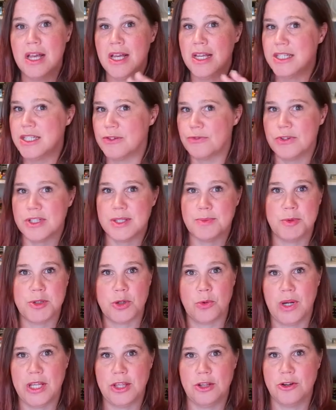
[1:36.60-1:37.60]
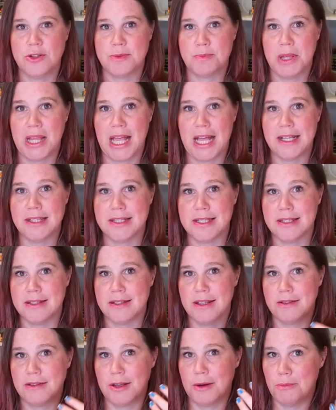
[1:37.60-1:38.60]
Difference between those plans is
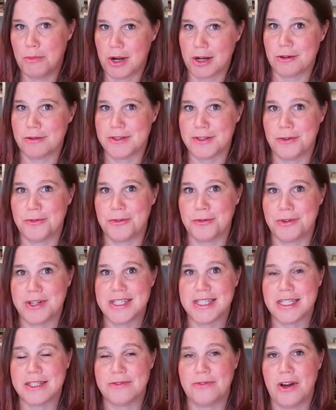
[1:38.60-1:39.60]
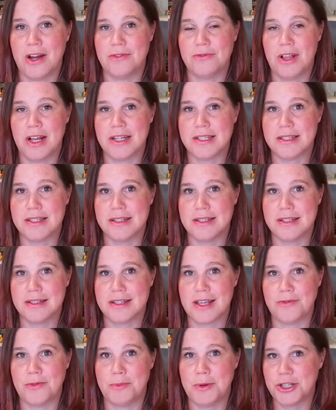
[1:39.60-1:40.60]
that the Microsoft 365
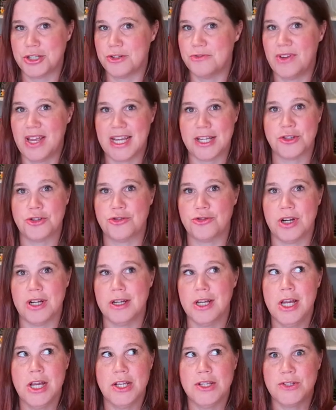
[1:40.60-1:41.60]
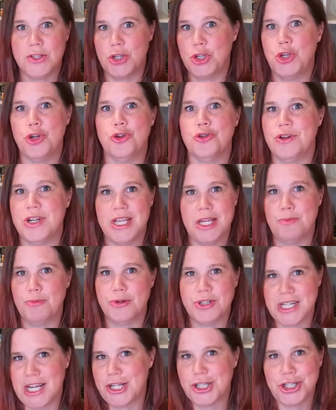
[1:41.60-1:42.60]
licenses have a bunch of extra security
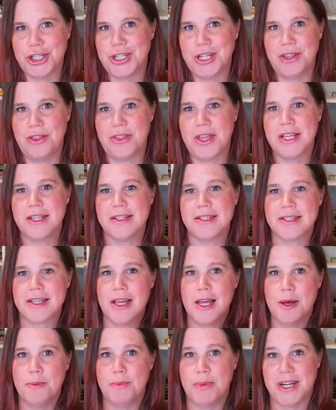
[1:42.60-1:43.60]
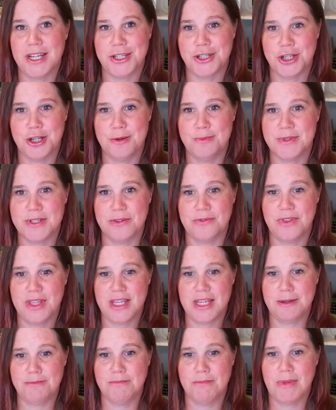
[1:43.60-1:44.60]
protection and things, but in terms of
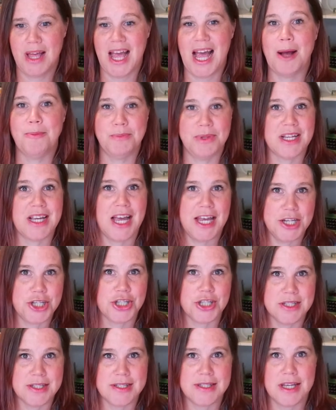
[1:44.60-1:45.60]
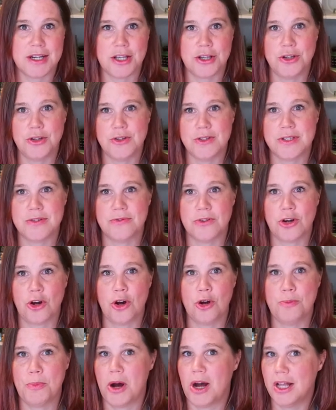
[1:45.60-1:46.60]
the applications that are used for
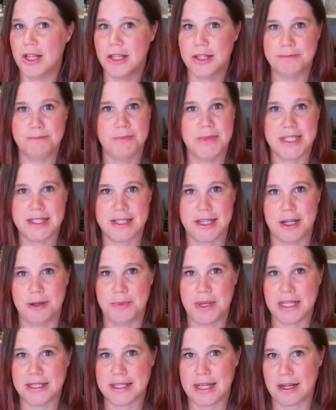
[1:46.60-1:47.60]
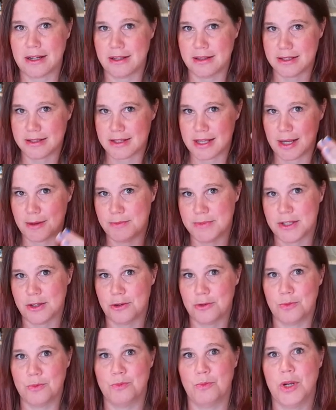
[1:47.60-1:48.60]
Copilot, it's going to be exactly the same.
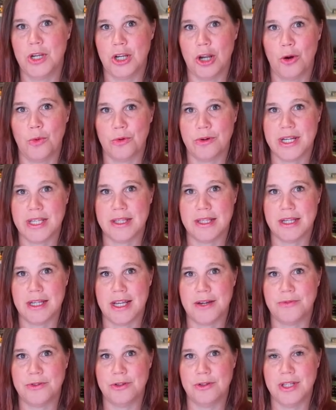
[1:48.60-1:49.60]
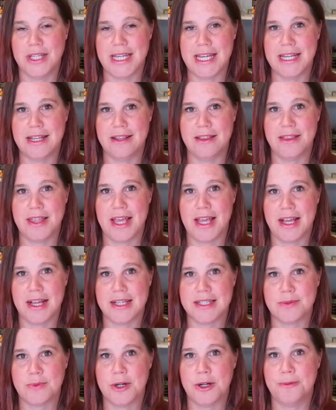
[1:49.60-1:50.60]
So we're lowering the level in there
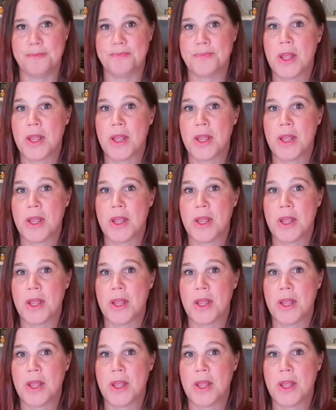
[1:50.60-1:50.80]
as well.